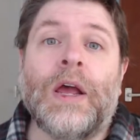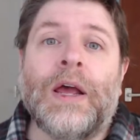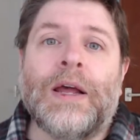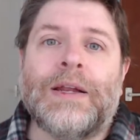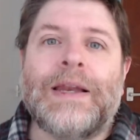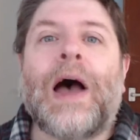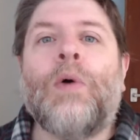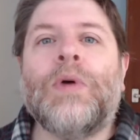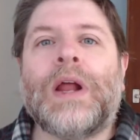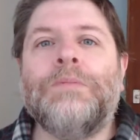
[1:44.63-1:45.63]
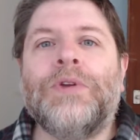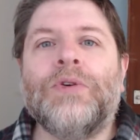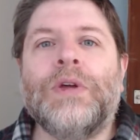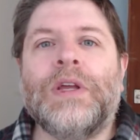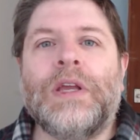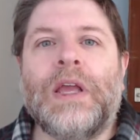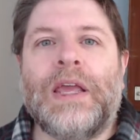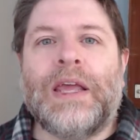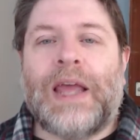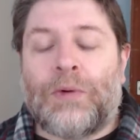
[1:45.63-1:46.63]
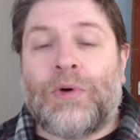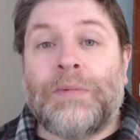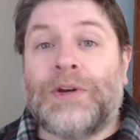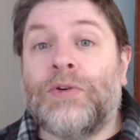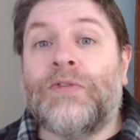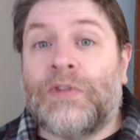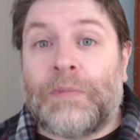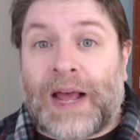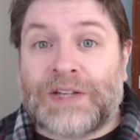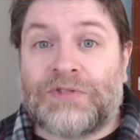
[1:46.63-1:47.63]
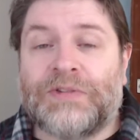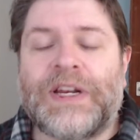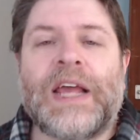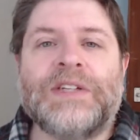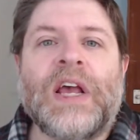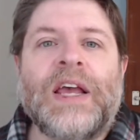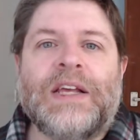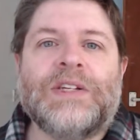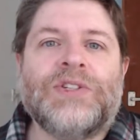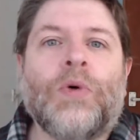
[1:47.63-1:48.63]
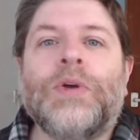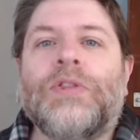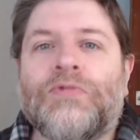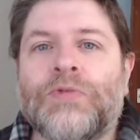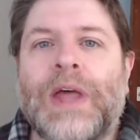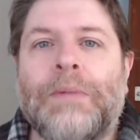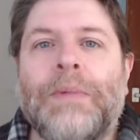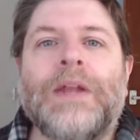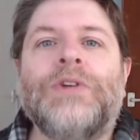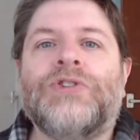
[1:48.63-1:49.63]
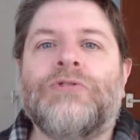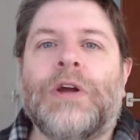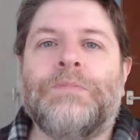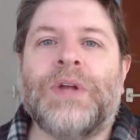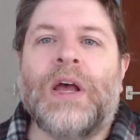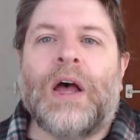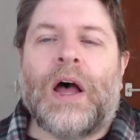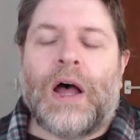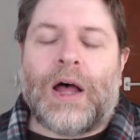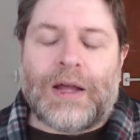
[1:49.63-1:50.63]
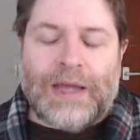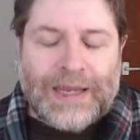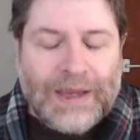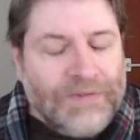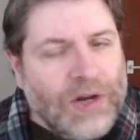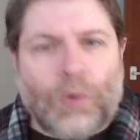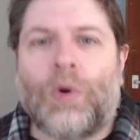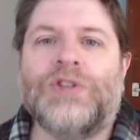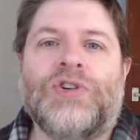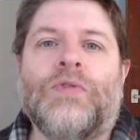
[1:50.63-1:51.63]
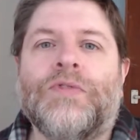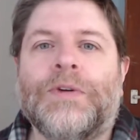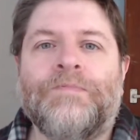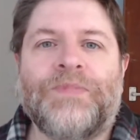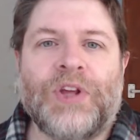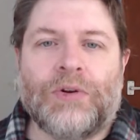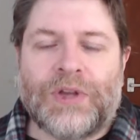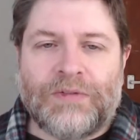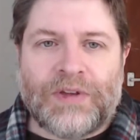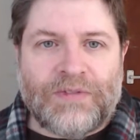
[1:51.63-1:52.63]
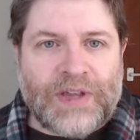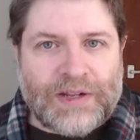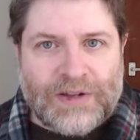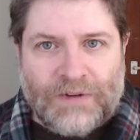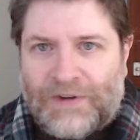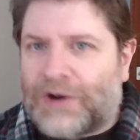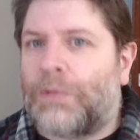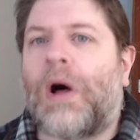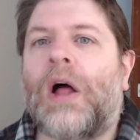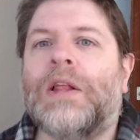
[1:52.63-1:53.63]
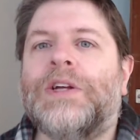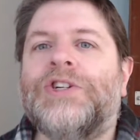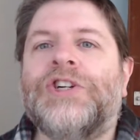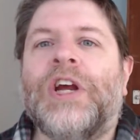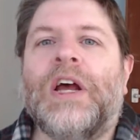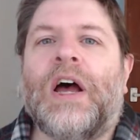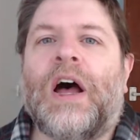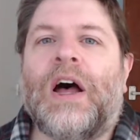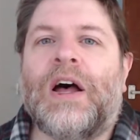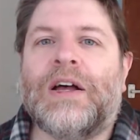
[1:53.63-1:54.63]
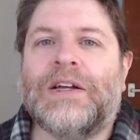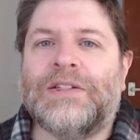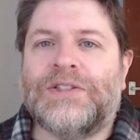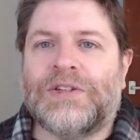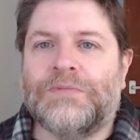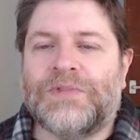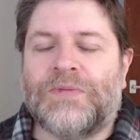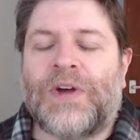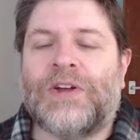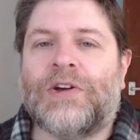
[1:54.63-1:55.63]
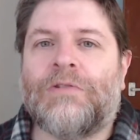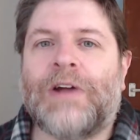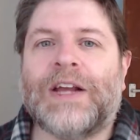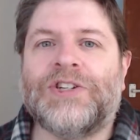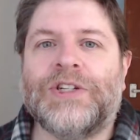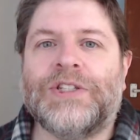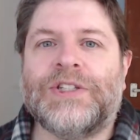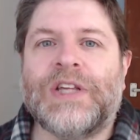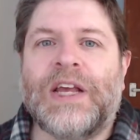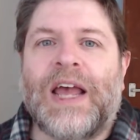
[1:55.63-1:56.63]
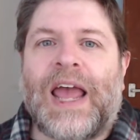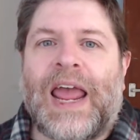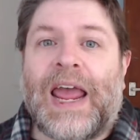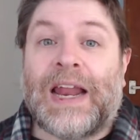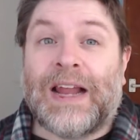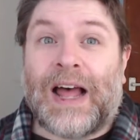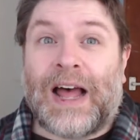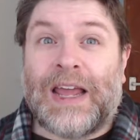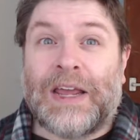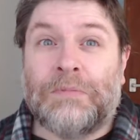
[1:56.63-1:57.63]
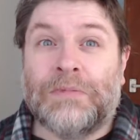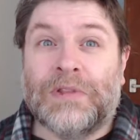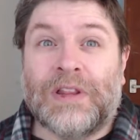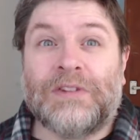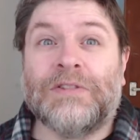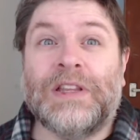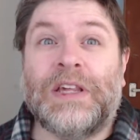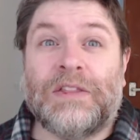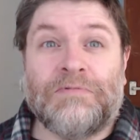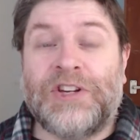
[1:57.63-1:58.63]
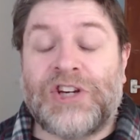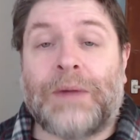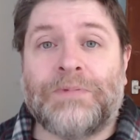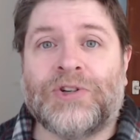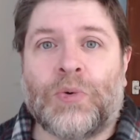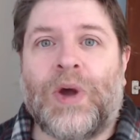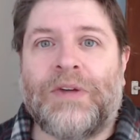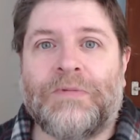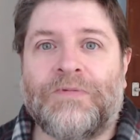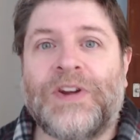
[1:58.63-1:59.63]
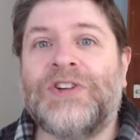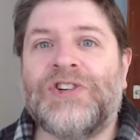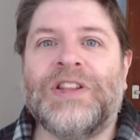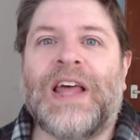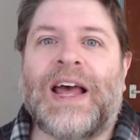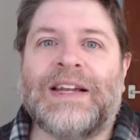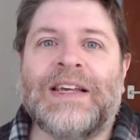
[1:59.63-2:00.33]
Now what I'm doing, and what I've been doing for the past 3 days, is going through that manuscript and giving it a once over. Giving it a final polish, some final corrections. And I am literally 3 chapters away from finishing that,